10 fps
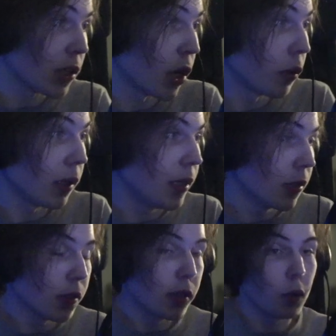
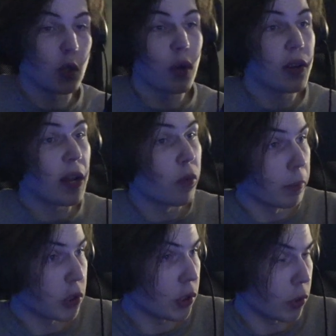released was Red Dead
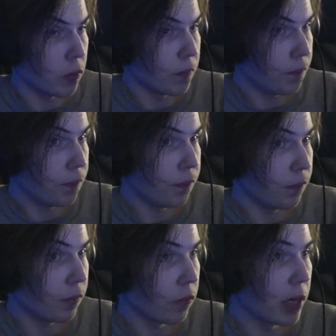Redemption 2.
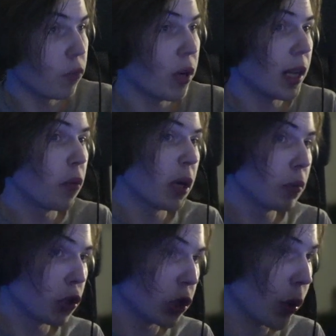Right? Red Dead
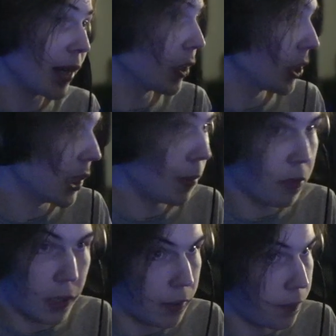Redemption 2 had the same
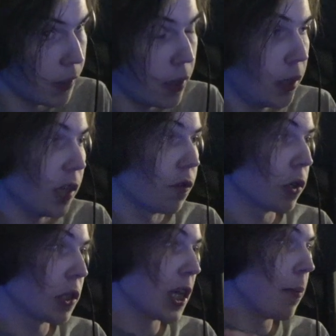thing. It
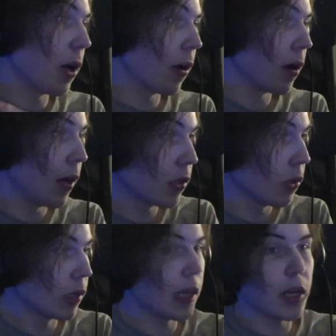first came out on
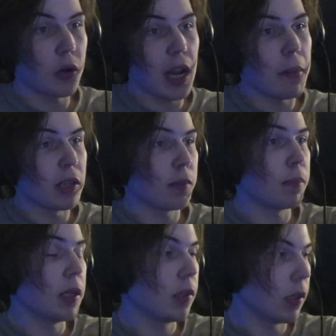consoles, later came out to
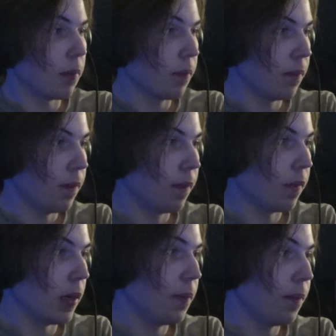PC.
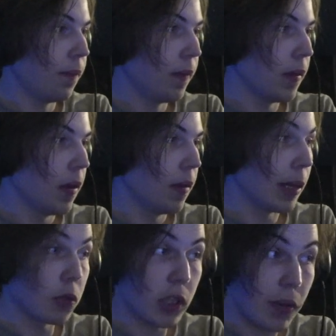Right? That
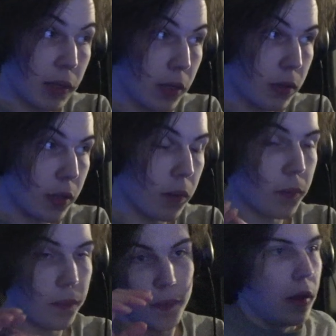was 7 years ago.
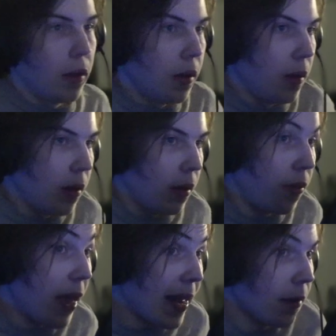
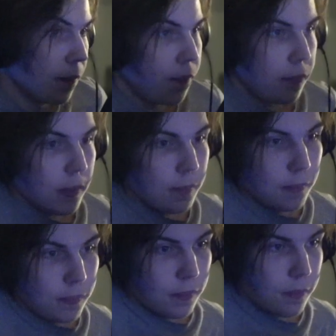Then,
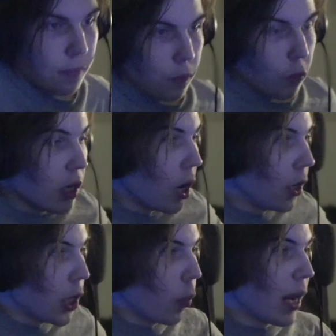we all
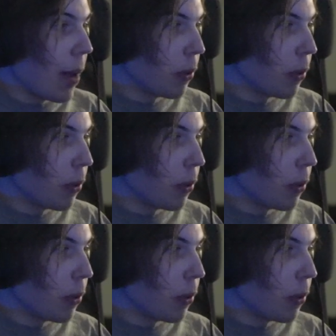know what happened to